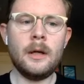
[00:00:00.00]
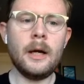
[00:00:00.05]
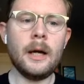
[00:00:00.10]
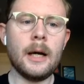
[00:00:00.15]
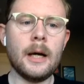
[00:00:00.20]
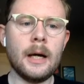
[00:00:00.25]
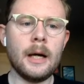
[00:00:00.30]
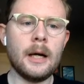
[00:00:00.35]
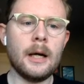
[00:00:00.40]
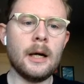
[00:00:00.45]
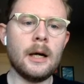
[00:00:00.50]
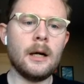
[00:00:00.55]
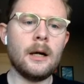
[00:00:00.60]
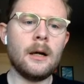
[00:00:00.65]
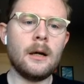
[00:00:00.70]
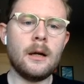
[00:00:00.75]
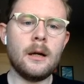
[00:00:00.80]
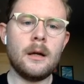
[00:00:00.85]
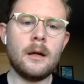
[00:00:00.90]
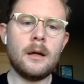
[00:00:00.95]
Uh,
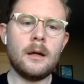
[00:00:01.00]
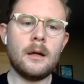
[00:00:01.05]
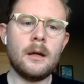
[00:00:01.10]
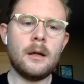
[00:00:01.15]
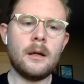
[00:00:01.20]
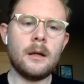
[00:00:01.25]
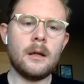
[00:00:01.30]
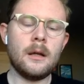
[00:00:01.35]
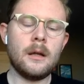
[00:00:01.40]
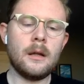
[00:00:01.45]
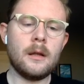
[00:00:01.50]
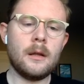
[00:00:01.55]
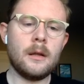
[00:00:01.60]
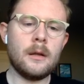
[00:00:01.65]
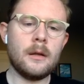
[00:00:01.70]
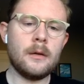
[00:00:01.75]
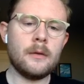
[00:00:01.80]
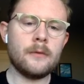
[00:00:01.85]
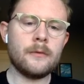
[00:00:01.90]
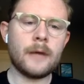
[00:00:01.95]

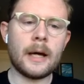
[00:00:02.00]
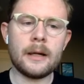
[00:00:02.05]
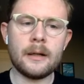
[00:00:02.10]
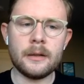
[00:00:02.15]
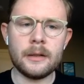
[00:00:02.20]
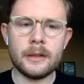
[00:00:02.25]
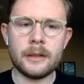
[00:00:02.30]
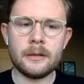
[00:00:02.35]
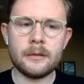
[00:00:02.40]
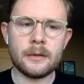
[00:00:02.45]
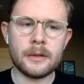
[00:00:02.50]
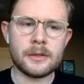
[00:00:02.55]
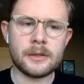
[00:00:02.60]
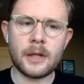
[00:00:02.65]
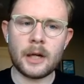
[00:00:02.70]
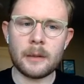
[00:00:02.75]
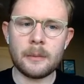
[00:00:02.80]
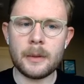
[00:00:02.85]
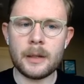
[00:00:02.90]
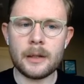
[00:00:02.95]
Finally, let's
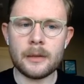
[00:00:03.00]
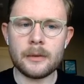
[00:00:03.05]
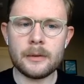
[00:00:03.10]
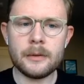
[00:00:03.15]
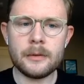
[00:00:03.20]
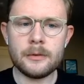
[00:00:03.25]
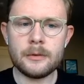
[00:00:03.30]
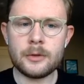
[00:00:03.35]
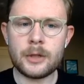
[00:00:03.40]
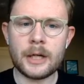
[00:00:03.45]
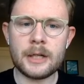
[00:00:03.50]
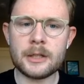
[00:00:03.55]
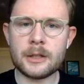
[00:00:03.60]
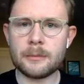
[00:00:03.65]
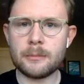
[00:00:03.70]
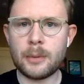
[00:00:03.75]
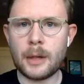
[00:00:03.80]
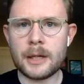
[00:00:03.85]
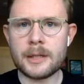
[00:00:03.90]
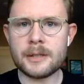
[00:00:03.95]
talk about
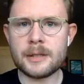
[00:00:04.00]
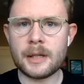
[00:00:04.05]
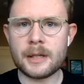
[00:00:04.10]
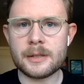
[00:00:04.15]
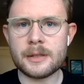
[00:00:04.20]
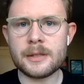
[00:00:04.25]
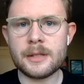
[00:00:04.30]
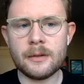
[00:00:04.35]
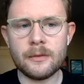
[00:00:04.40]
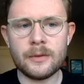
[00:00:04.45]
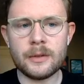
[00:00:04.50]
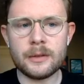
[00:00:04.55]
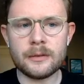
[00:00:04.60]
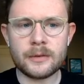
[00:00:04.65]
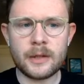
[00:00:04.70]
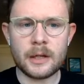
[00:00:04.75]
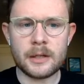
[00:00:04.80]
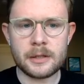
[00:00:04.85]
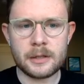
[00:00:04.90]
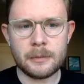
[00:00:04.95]
changing price sensitivity of
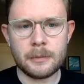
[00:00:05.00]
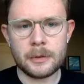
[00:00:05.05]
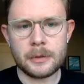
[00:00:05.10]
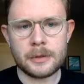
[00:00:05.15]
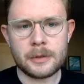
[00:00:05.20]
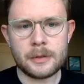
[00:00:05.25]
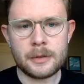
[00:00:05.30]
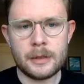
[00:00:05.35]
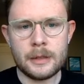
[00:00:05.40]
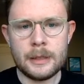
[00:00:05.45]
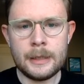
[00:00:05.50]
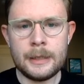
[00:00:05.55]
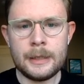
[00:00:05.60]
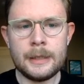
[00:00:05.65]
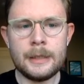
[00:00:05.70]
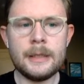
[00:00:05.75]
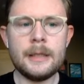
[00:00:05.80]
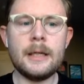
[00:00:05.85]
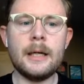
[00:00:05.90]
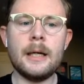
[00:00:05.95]
customers.
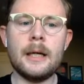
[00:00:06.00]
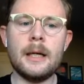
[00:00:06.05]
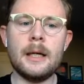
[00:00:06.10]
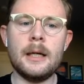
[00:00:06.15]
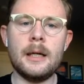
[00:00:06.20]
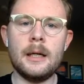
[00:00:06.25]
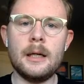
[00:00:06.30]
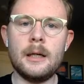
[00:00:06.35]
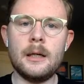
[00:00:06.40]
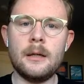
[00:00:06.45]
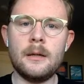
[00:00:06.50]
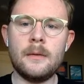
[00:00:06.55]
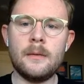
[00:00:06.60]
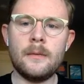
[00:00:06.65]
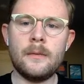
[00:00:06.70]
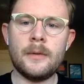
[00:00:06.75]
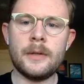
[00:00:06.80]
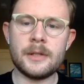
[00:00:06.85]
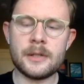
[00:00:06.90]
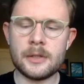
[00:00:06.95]

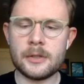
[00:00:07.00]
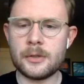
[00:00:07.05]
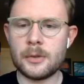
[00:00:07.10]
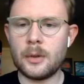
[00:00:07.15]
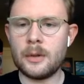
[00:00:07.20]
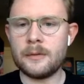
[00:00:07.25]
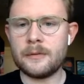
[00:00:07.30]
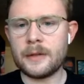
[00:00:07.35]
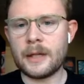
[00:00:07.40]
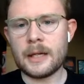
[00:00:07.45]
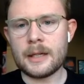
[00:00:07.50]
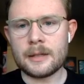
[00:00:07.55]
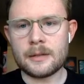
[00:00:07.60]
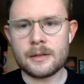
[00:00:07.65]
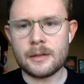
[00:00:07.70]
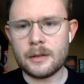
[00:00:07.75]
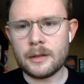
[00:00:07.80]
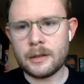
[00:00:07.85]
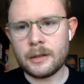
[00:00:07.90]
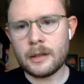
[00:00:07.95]
This is sort of getting
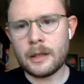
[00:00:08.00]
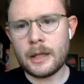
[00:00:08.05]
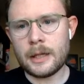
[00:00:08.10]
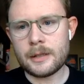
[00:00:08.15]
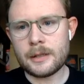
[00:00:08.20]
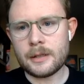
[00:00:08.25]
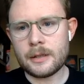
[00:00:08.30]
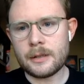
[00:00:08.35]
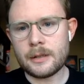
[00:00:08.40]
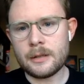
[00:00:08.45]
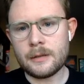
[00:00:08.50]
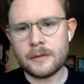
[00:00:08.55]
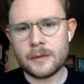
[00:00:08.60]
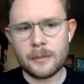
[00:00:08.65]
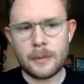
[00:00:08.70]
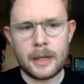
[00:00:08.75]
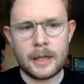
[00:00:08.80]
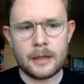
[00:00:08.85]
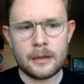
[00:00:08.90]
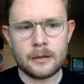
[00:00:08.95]
to the elasticity of
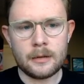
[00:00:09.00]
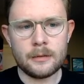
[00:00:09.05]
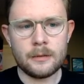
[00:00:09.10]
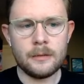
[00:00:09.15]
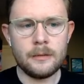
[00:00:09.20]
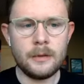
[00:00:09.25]
demand.